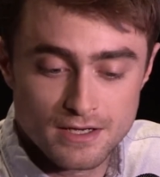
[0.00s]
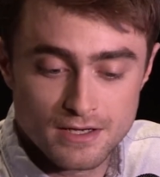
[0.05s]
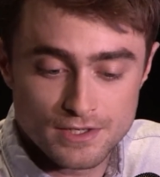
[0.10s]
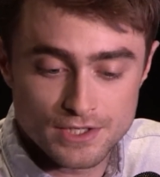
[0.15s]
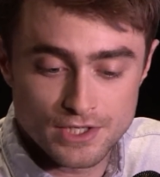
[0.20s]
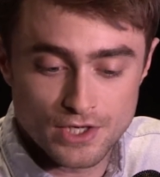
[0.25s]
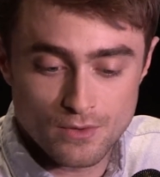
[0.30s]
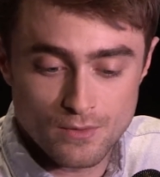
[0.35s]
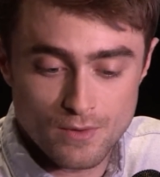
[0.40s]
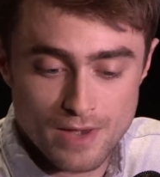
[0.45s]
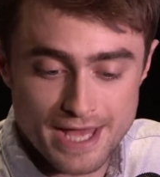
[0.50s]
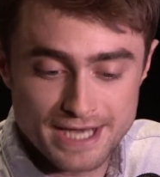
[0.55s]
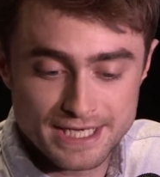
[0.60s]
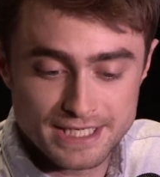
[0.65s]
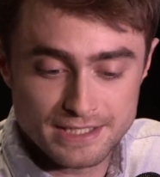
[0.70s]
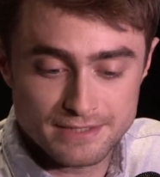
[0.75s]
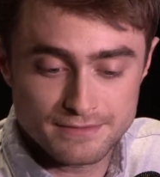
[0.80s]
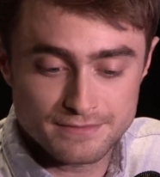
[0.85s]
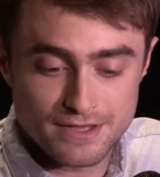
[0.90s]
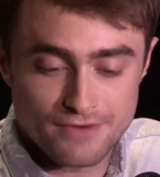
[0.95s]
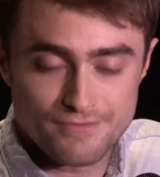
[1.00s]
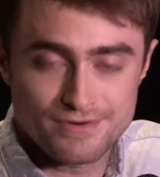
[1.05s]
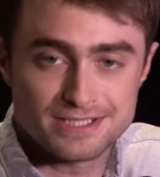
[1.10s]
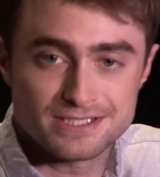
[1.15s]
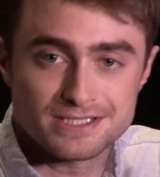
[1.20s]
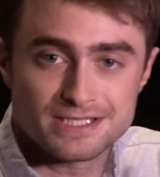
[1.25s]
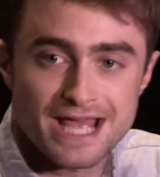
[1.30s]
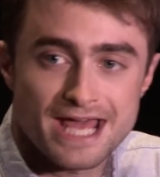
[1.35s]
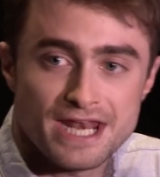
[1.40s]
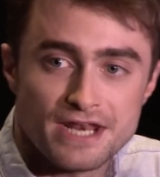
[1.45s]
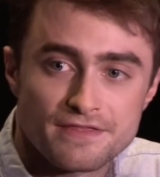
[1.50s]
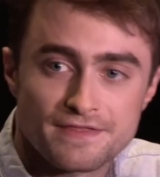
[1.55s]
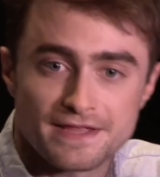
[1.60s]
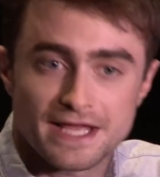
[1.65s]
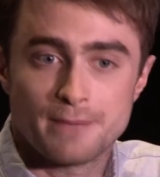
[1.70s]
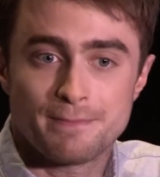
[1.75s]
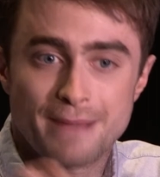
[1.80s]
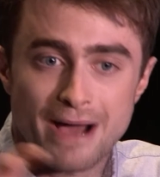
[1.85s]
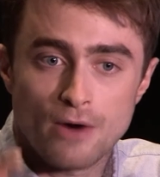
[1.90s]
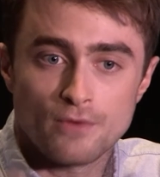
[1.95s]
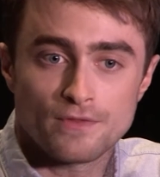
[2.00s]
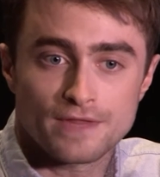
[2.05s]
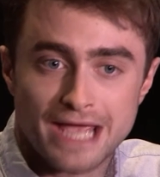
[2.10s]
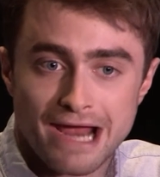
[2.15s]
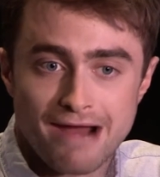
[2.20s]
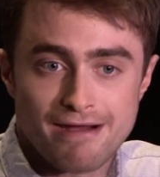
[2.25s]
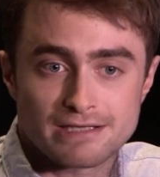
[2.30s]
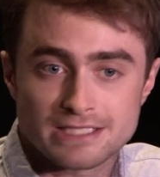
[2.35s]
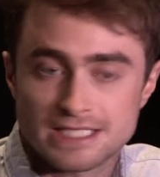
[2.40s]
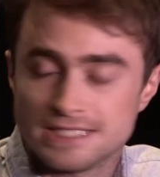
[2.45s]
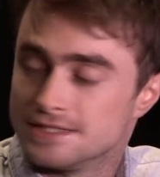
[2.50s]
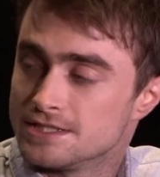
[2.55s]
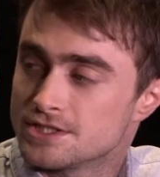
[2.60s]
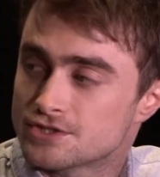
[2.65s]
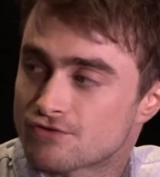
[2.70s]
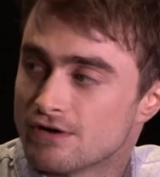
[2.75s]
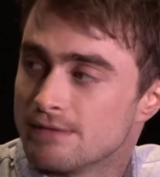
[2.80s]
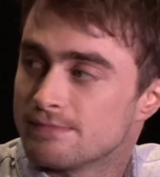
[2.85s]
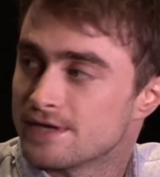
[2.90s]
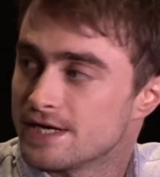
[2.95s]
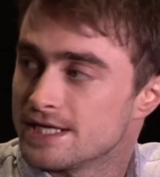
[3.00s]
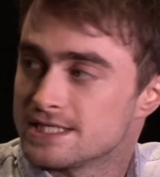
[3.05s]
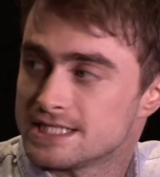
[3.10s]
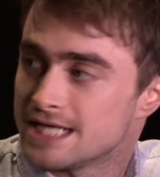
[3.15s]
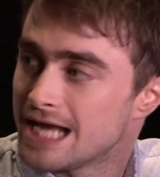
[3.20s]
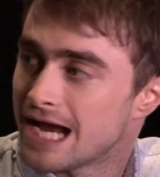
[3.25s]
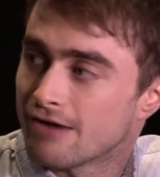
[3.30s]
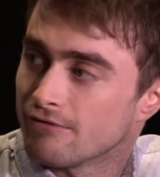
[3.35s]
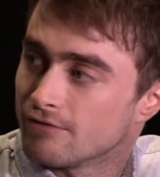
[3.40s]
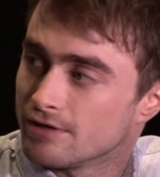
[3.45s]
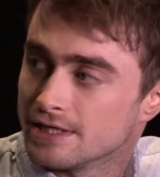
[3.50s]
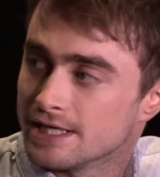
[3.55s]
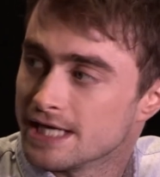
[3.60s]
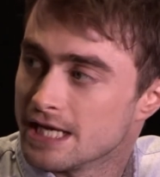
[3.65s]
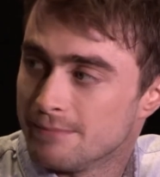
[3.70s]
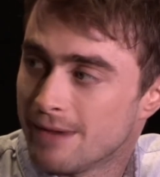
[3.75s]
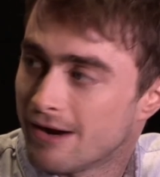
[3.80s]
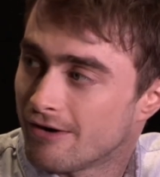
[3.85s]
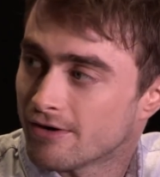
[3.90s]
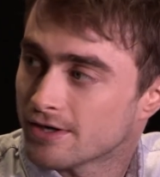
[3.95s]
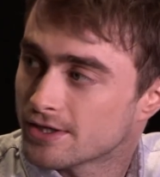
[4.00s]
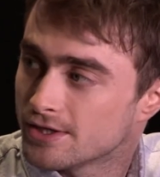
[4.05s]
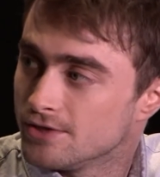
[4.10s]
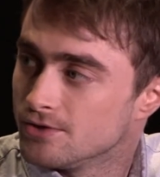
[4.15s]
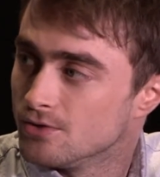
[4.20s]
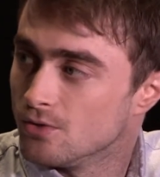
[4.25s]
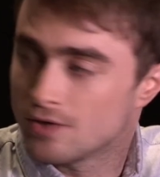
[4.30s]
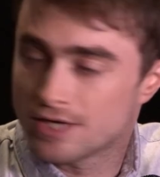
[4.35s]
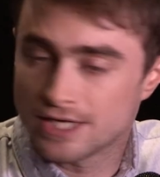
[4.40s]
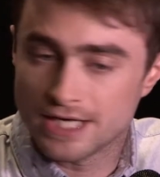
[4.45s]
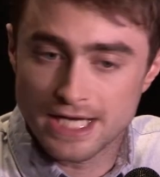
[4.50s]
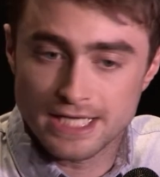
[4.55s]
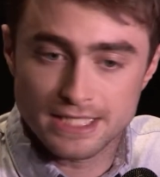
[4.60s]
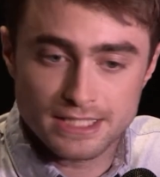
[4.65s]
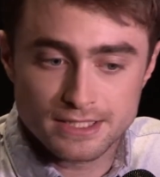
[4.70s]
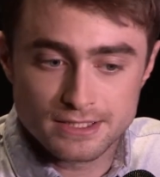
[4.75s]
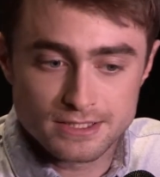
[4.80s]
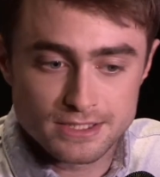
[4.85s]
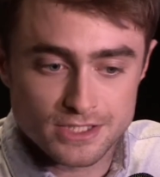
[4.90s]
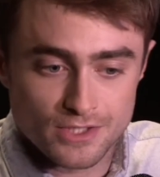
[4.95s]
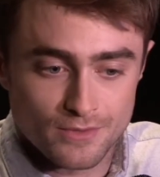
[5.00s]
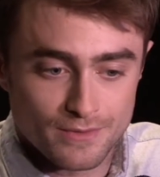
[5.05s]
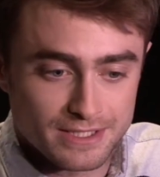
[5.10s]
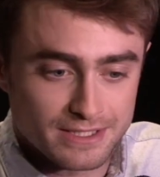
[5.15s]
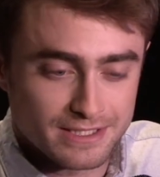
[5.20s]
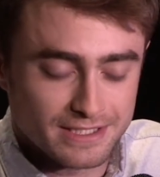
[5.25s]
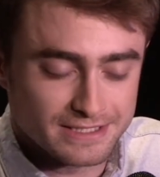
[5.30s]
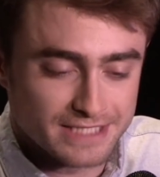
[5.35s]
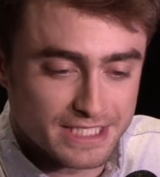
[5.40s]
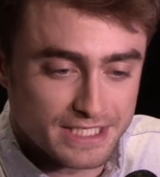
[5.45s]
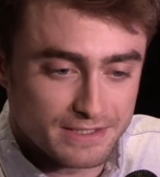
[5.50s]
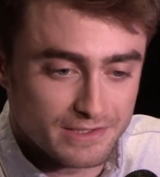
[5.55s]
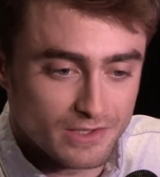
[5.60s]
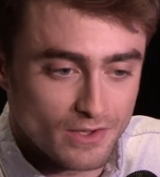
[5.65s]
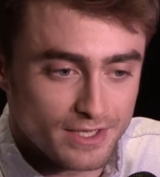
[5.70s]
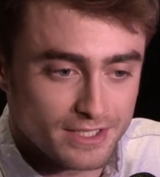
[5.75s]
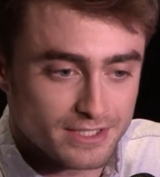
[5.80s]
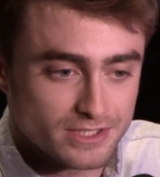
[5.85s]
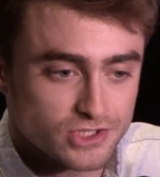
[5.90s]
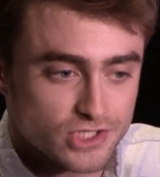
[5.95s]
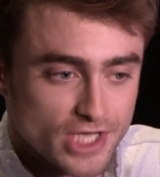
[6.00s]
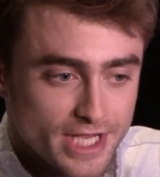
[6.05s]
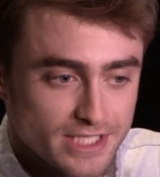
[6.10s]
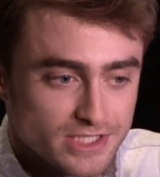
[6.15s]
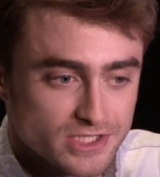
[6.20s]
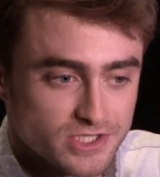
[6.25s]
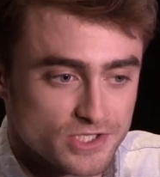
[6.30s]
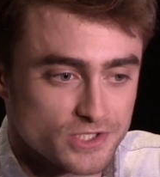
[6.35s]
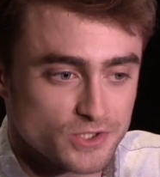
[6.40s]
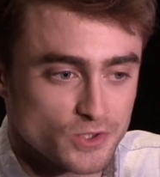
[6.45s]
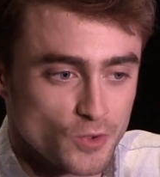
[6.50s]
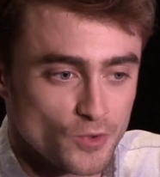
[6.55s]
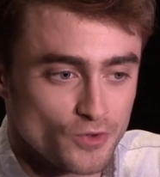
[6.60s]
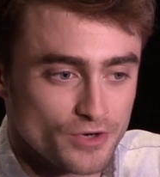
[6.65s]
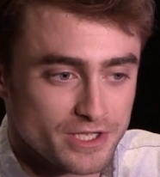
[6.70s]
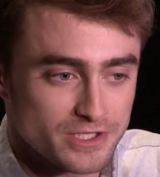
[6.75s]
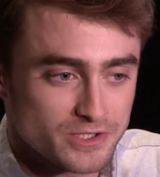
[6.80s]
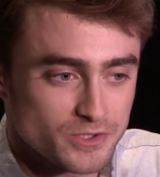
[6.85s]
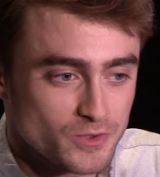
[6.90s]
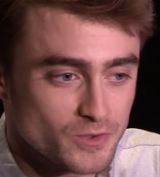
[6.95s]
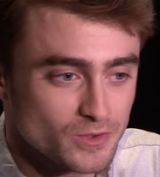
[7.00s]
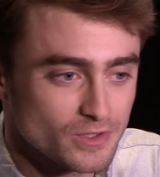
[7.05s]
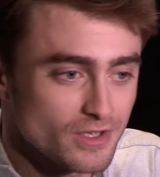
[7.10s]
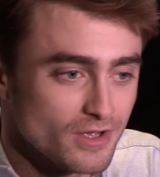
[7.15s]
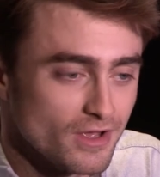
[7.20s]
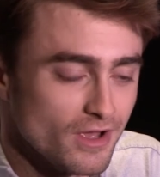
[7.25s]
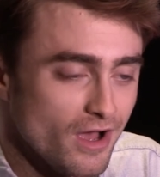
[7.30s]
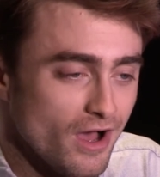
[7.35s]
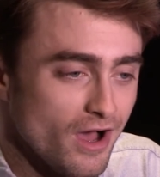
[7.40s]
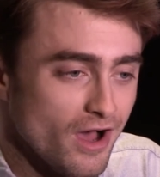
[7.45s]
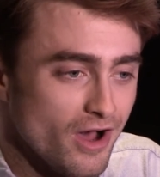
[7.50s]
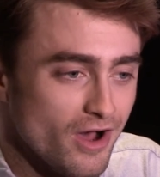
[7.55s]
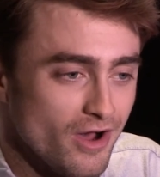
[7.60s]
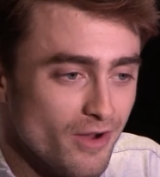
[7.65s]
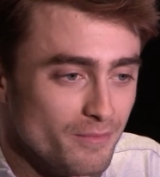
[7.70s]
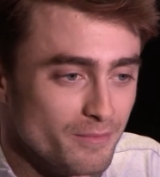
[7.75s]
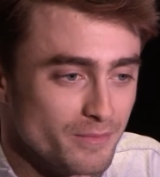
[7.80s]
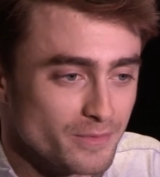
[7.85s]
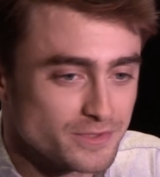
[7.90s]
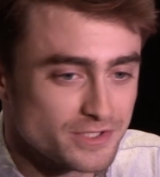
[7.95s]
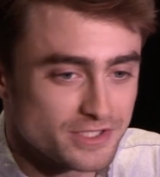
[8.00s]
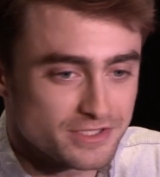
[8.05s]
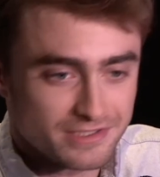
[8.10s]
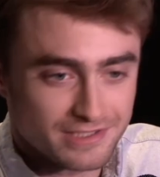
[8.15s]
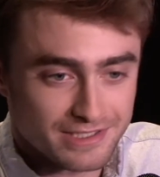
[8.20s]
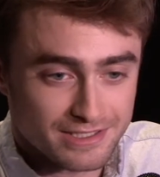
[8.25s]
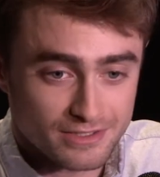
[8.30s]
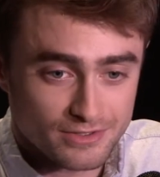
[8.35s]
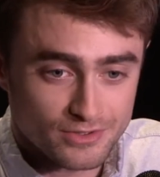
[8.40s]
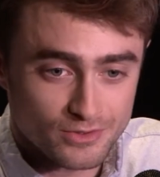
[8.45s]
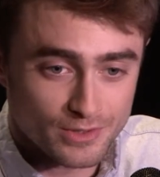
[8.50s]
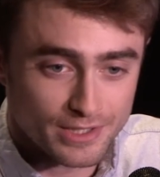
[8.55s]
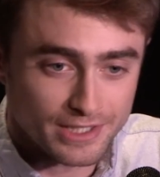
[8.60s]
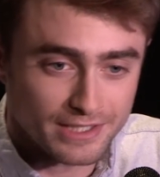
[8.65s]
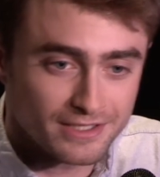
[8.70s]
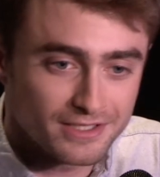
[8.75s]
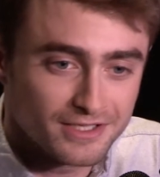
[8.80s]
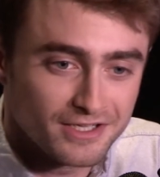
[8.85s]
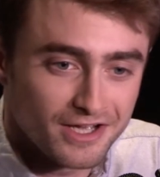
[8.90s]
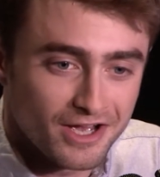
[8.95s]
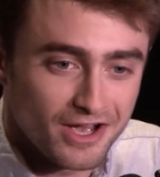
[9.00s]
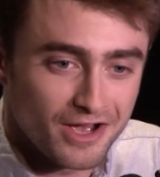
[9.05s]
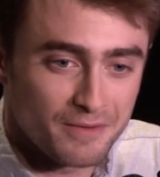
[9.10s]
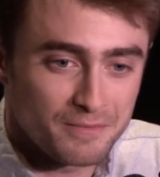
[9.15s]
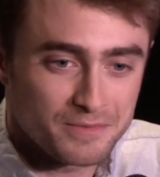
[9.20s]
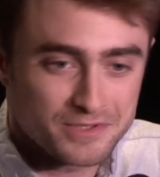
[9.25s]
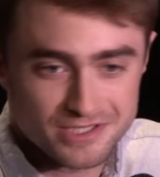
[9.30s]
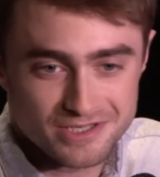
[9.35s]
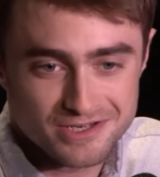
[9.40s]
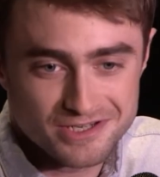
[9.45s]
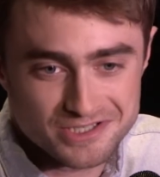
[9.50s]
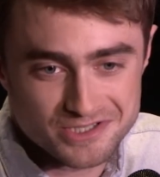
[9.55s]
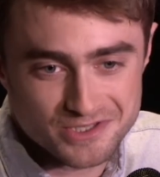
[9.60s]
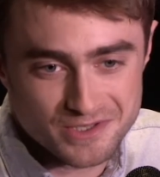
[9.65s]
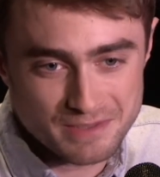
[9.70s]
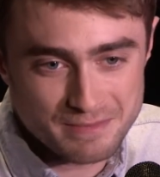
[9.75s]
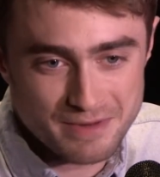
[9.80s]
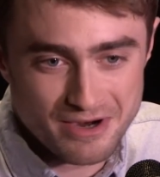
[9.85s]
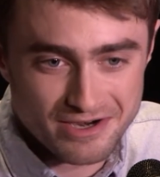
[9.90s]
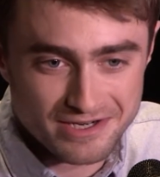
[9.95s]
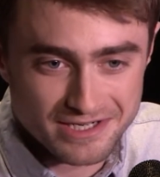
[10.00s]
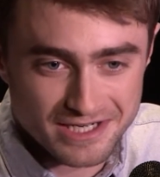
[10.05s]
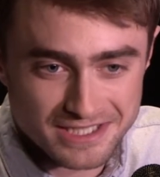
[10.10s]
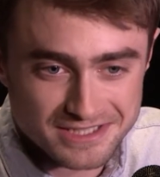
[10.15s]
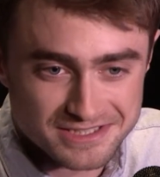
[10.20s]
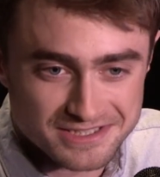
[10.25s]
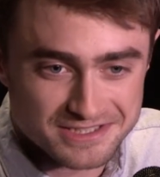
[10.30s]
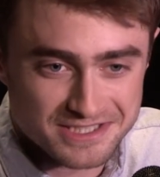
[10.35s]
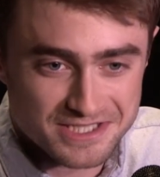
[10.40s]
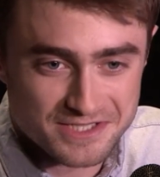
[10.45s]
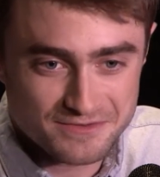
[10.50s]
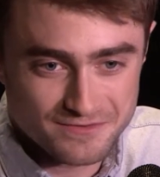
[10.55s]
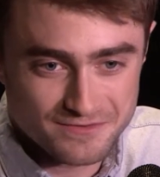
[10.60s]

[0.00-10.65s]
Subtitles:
you know, there isn't anything about the character in the script that is inherently American or Canadian, so it didn't like change the story at all. It's just a little annoying because I like doing American accents. It's